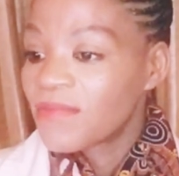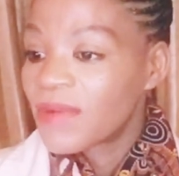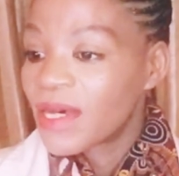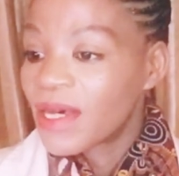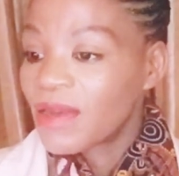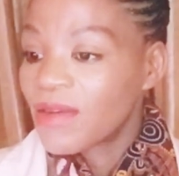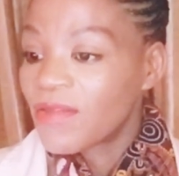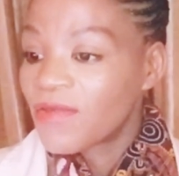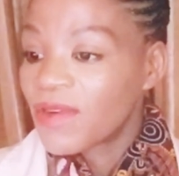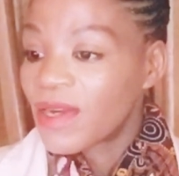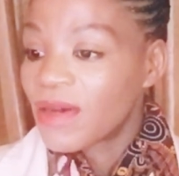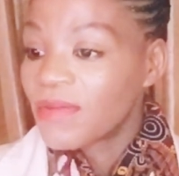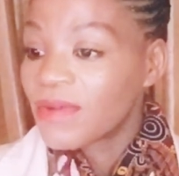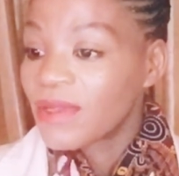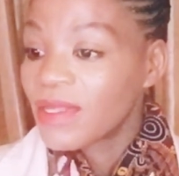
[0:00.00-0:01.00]
pile of
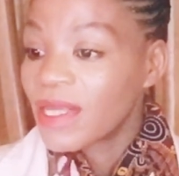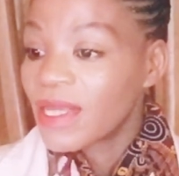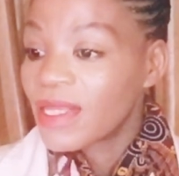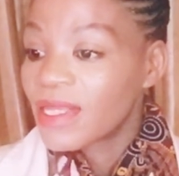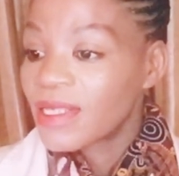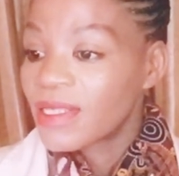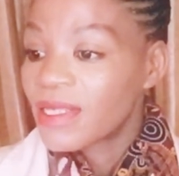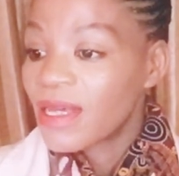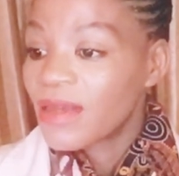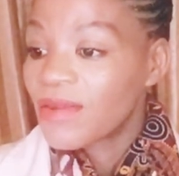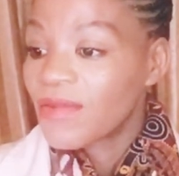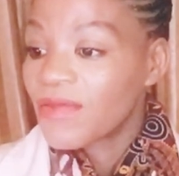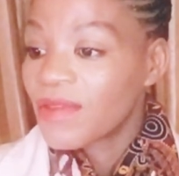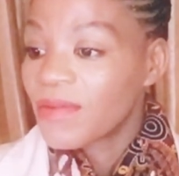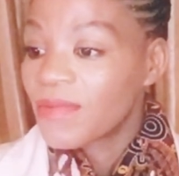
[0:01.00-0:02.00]
rubble at the site
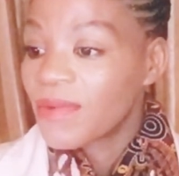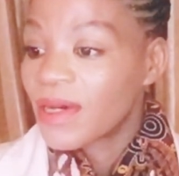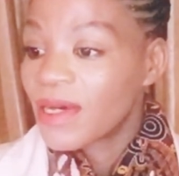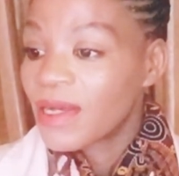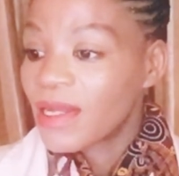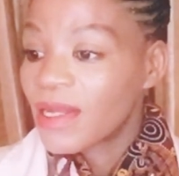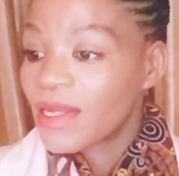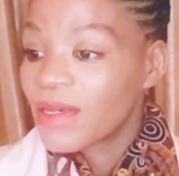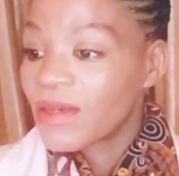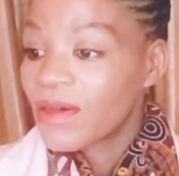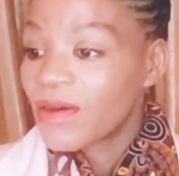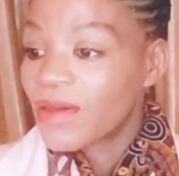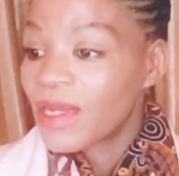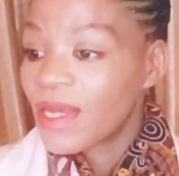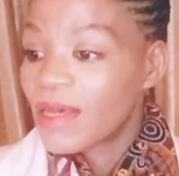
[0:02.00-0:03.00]
of the partly
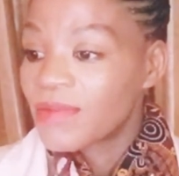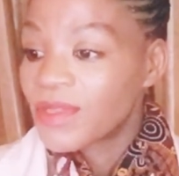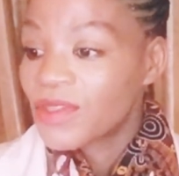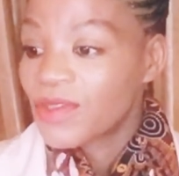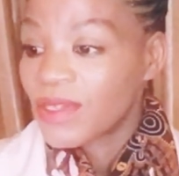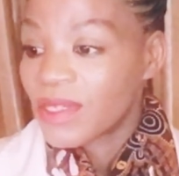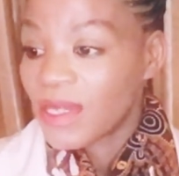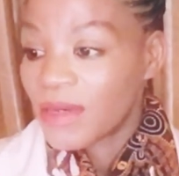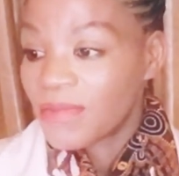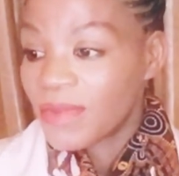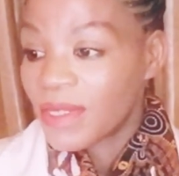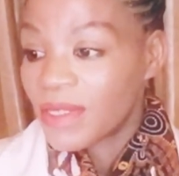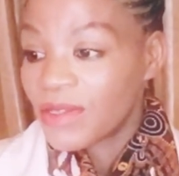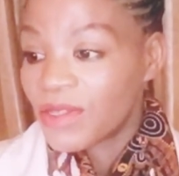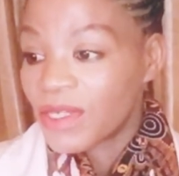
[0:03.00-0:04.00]
collapsed
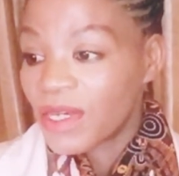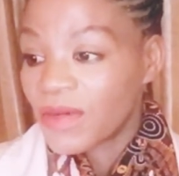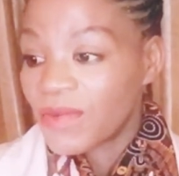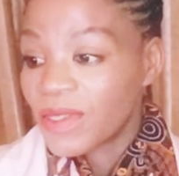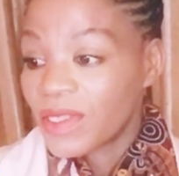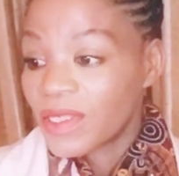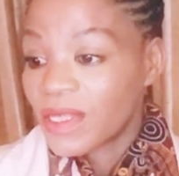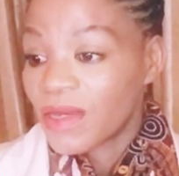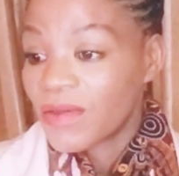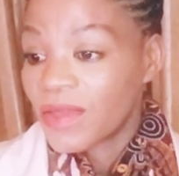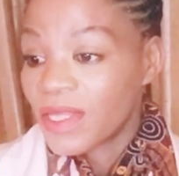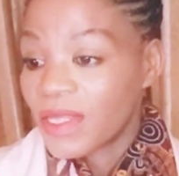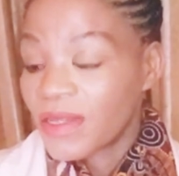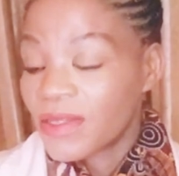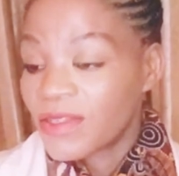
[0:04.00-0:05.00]
Chaplin Towers south
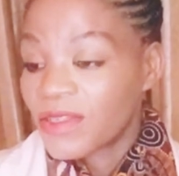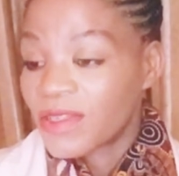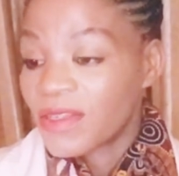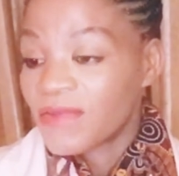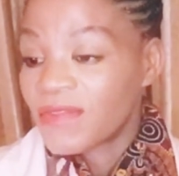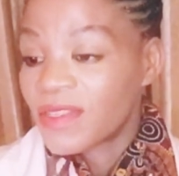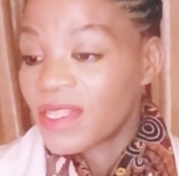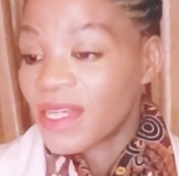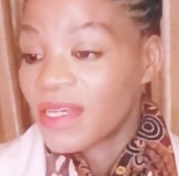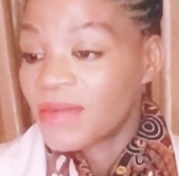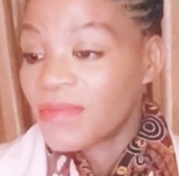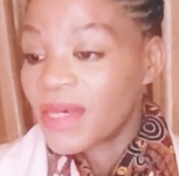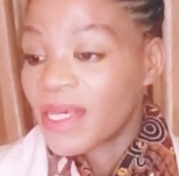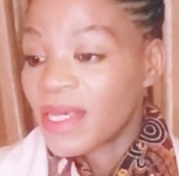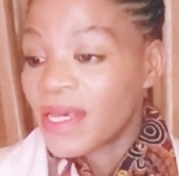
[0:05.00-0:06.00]
in Surfside,
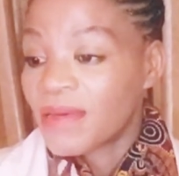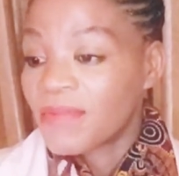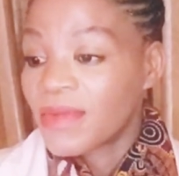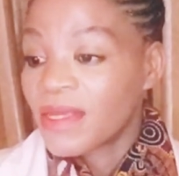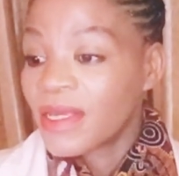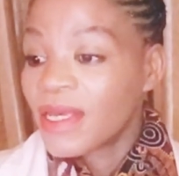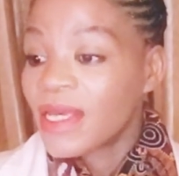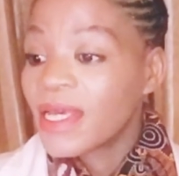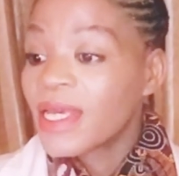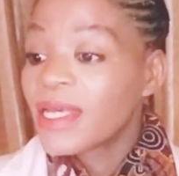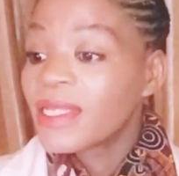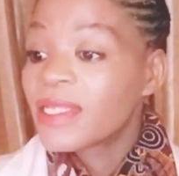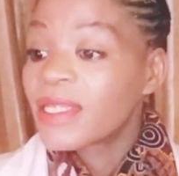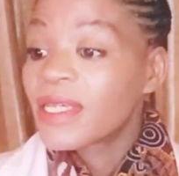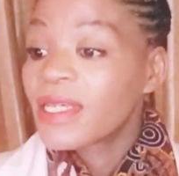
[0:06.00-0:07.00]
Miami,
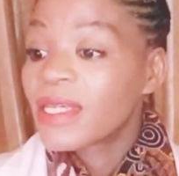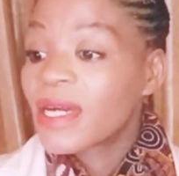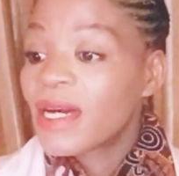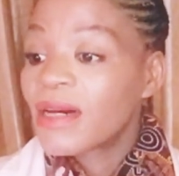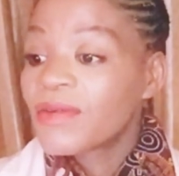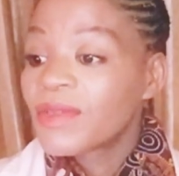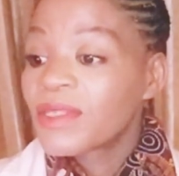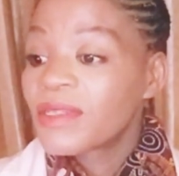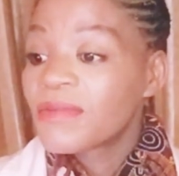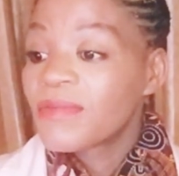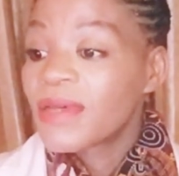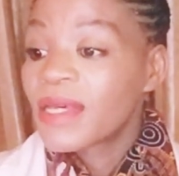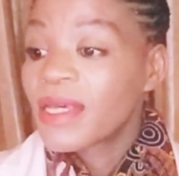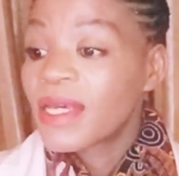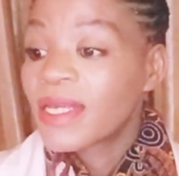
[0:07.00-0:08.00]
Dade County
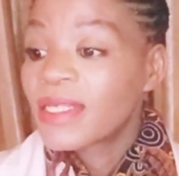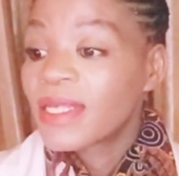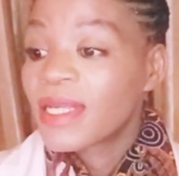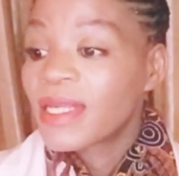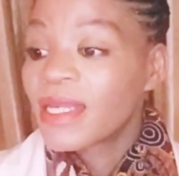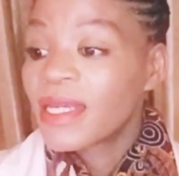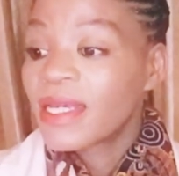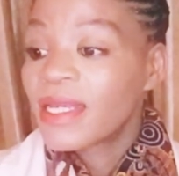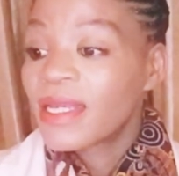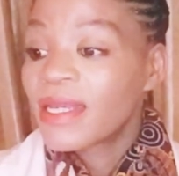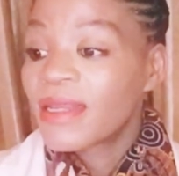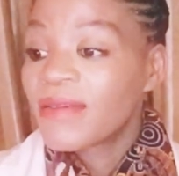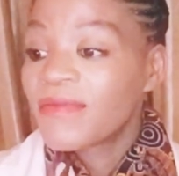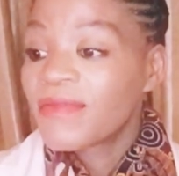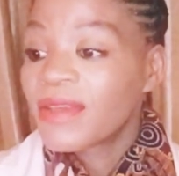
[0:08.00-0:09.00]
Mayor Daniela
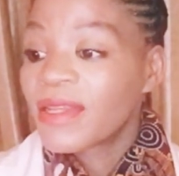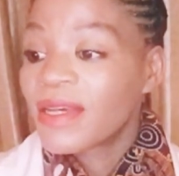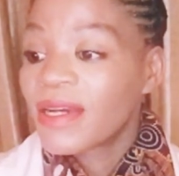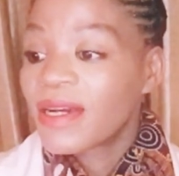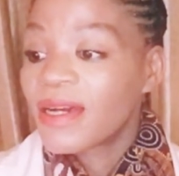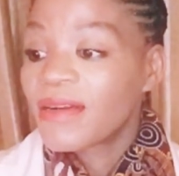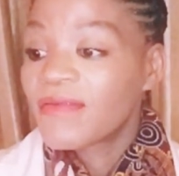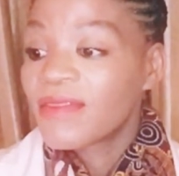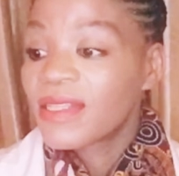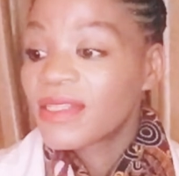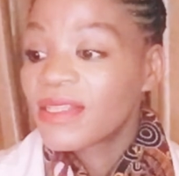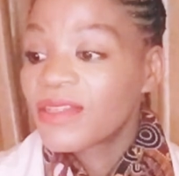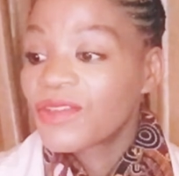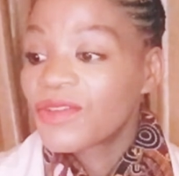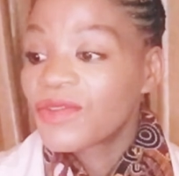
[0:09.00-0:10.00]
Lavina Carver
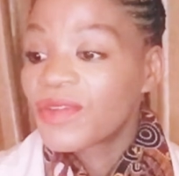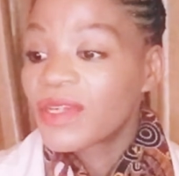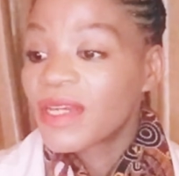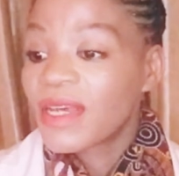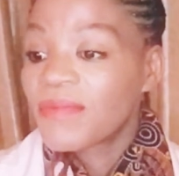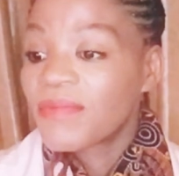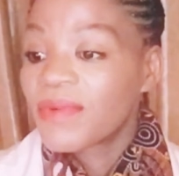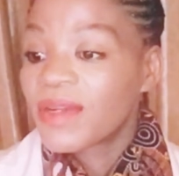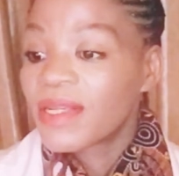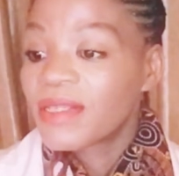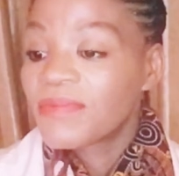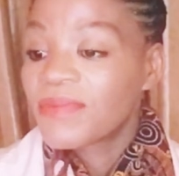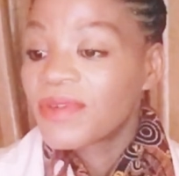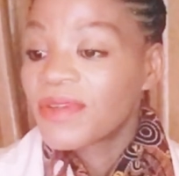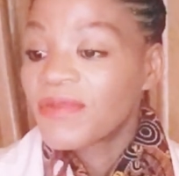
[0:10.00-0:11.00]
said during a press
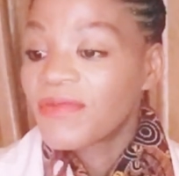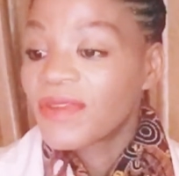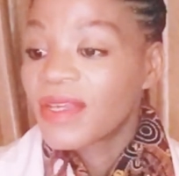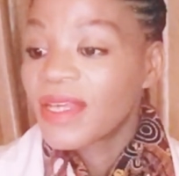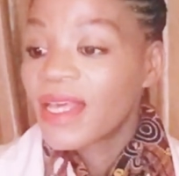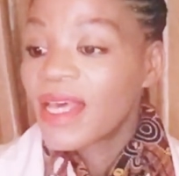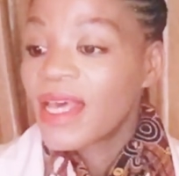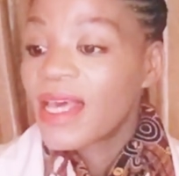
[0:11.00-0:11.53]
briefing.